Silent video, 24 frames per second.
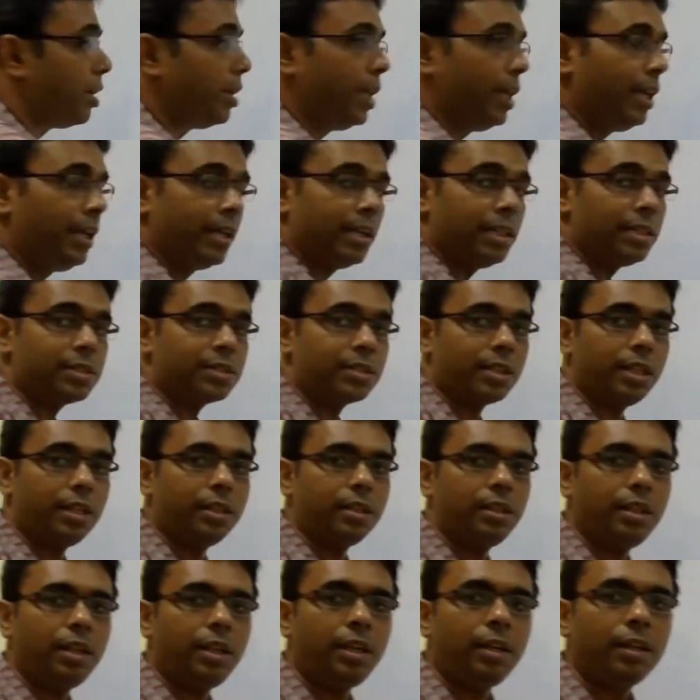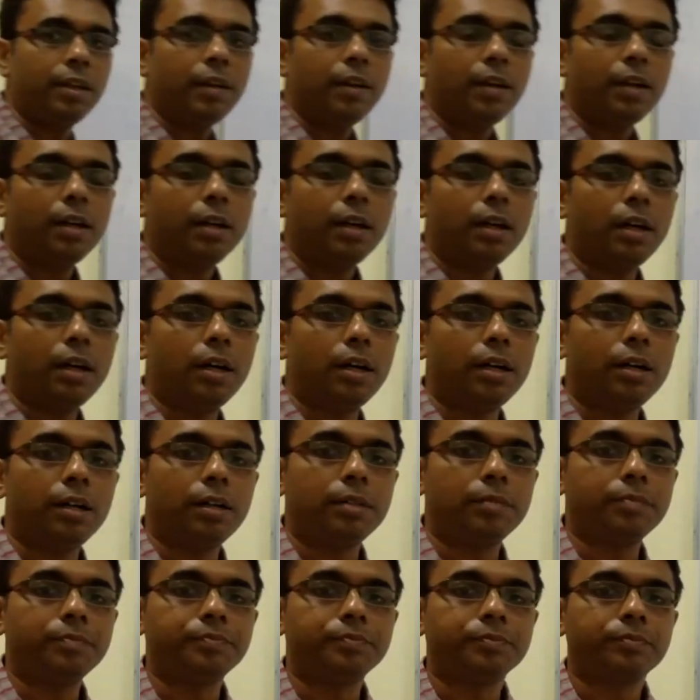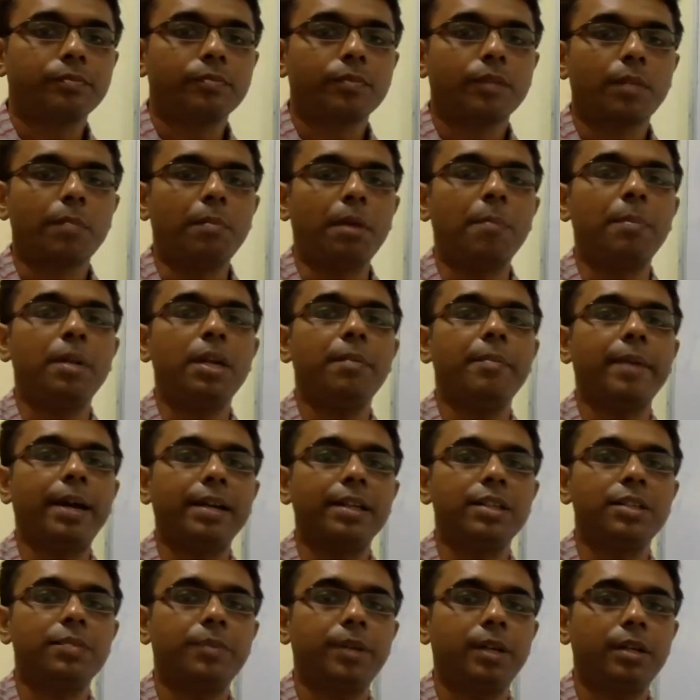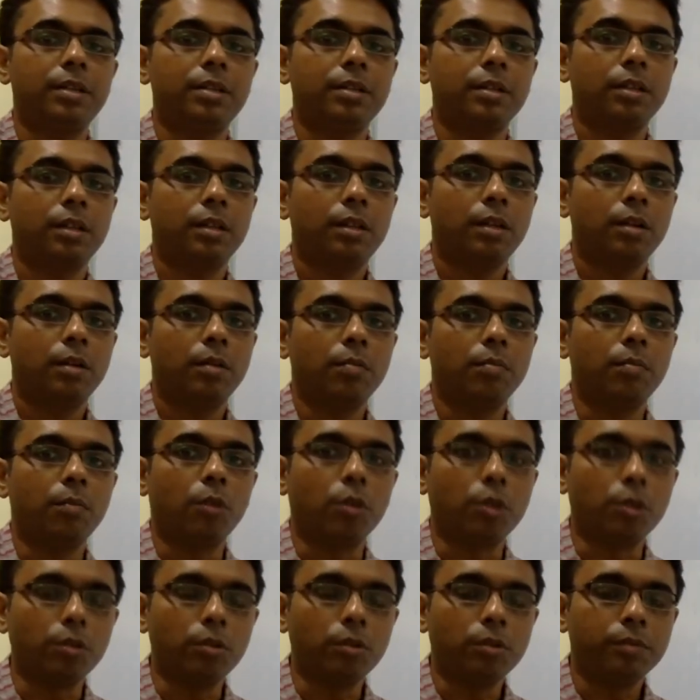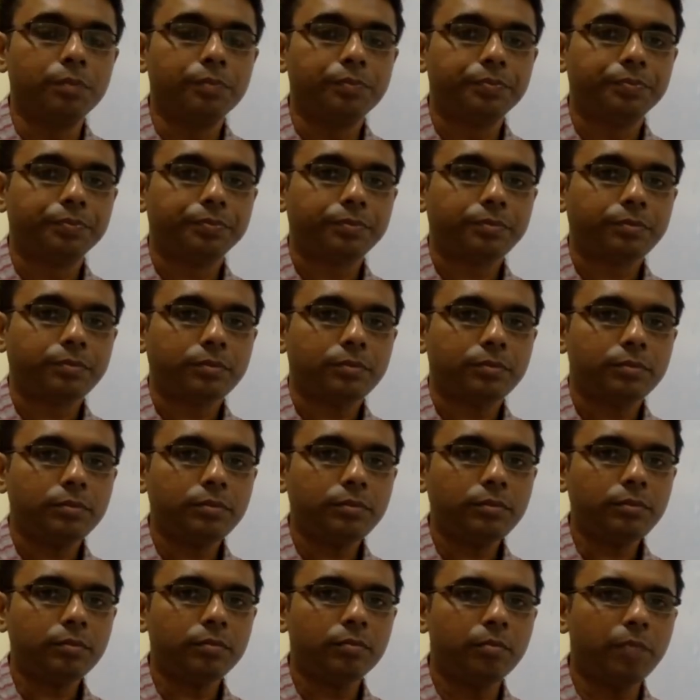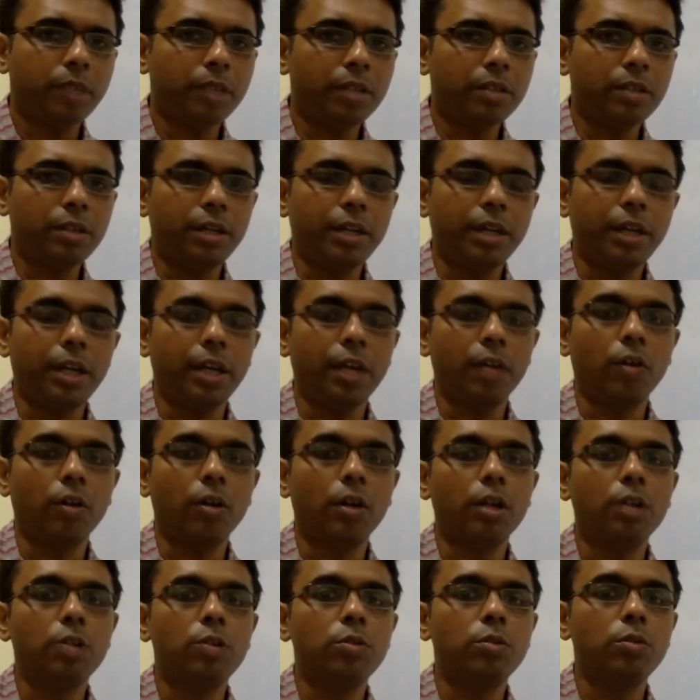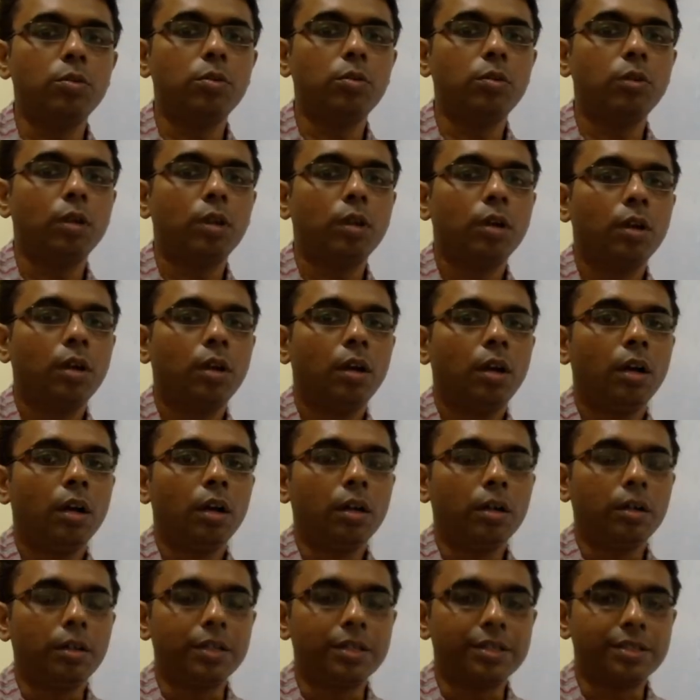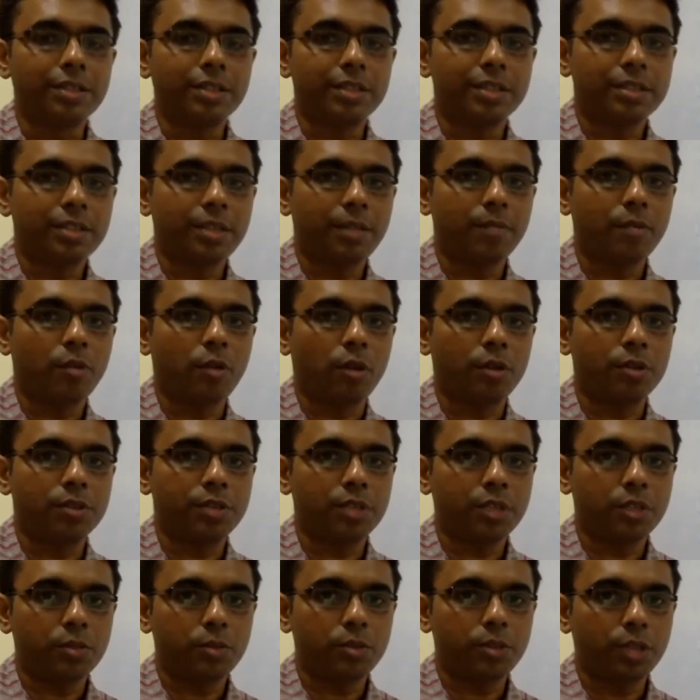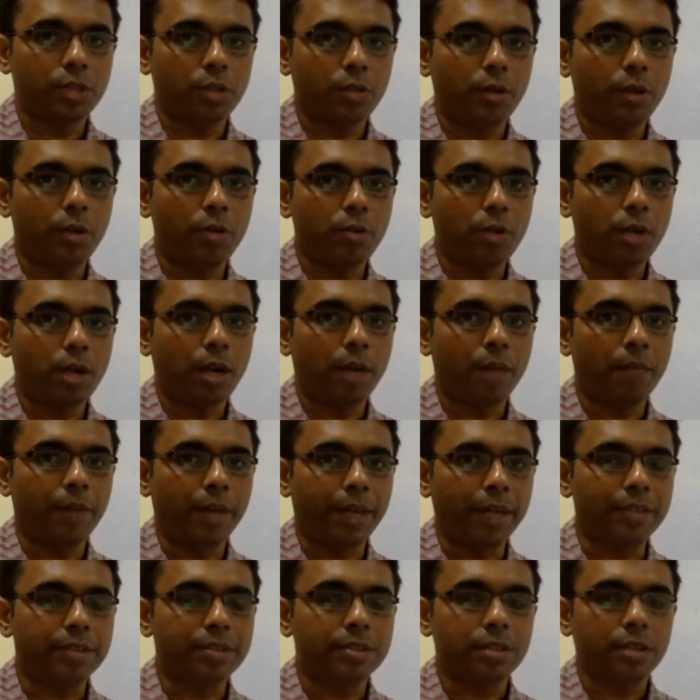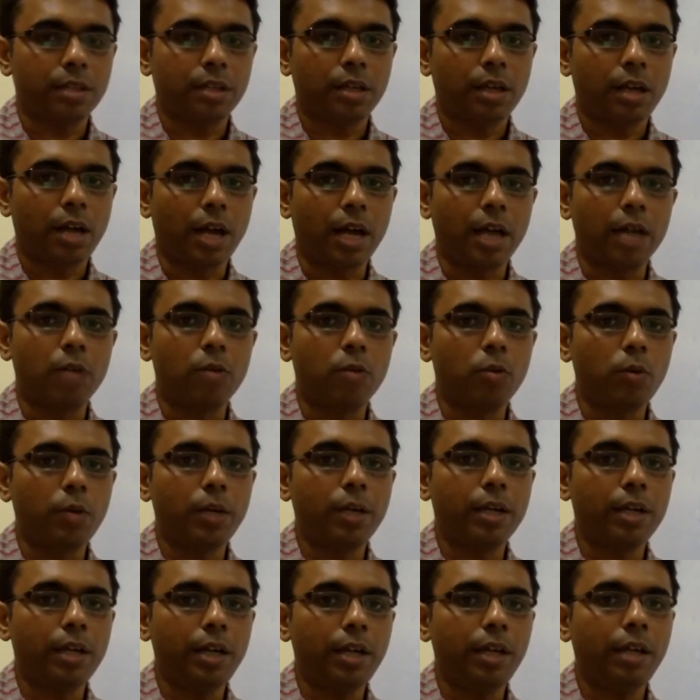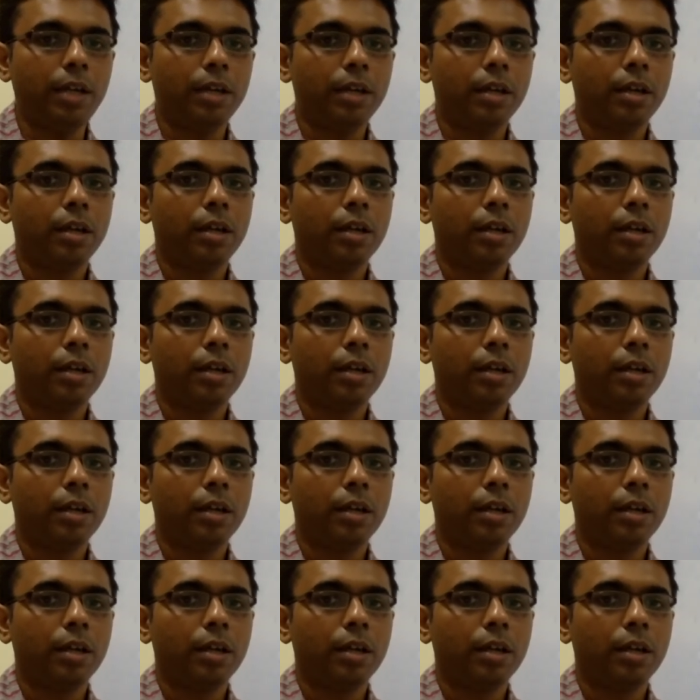details in the memory management module, but in order to discuss some concepts which are going to come next, I'll quickly